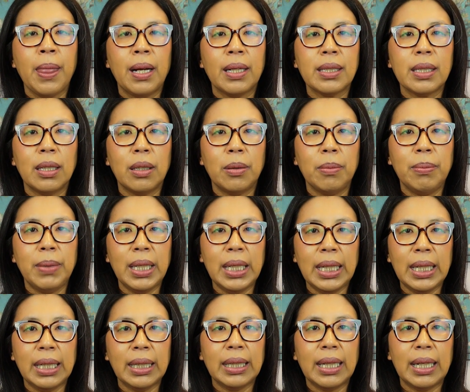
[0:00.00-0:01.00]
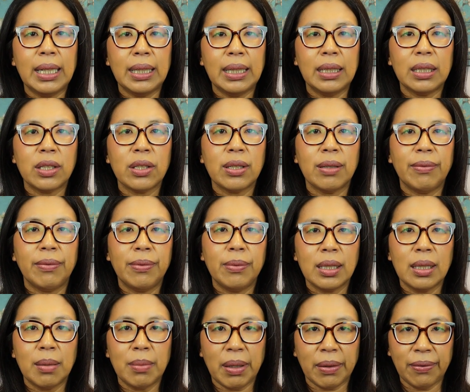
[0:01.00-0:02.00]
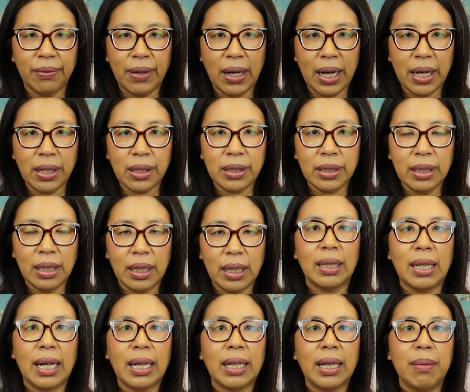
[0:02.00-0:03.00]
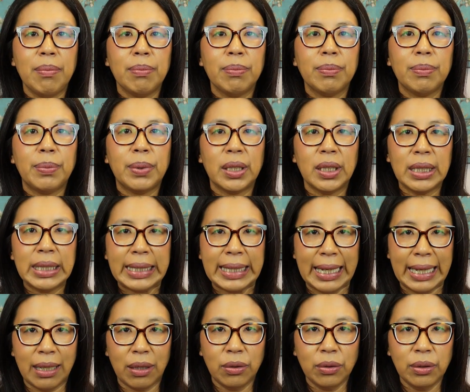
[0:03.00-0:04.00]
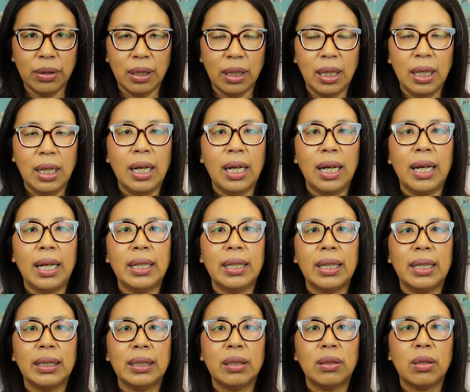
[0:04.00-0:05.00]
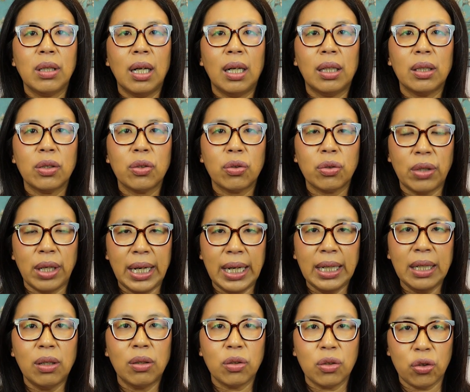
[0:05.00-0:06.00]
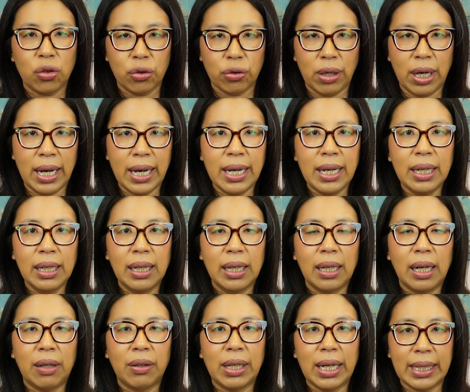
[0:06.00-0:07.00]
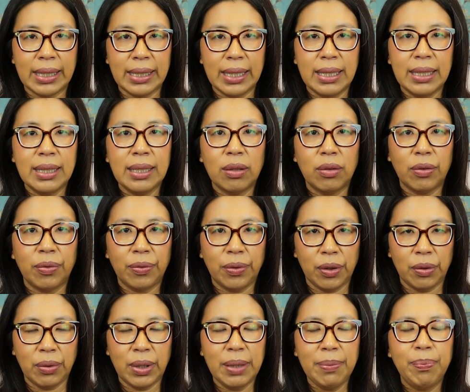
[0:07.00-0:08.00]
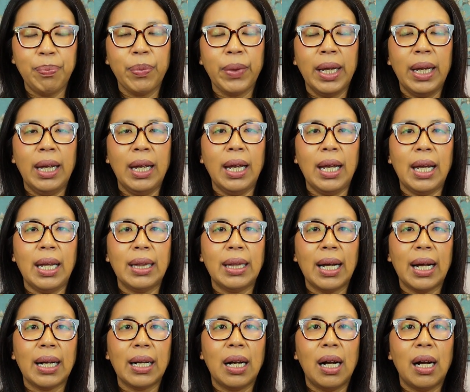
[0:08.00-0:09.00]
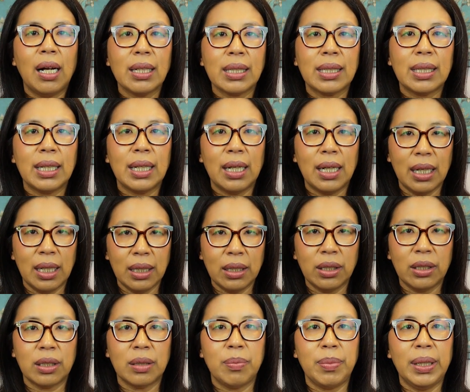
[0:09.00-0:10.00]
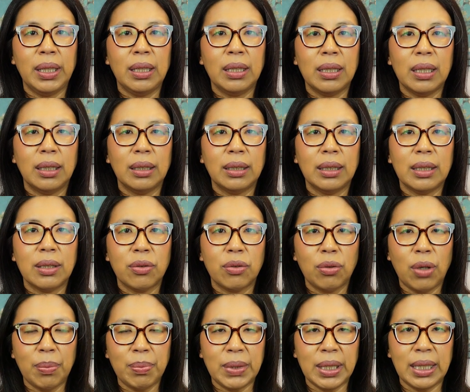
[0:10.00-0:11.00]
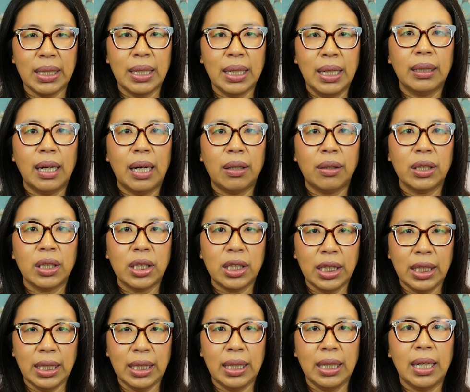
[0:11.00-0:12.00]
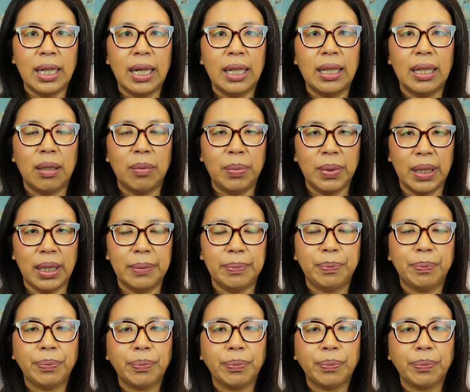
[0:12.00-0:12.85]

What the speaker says: So meaning that there's some stomach fire that can burn down and then drain or dry our essence or fluid. And that causes the hunger being disrupted, our qi and our blood.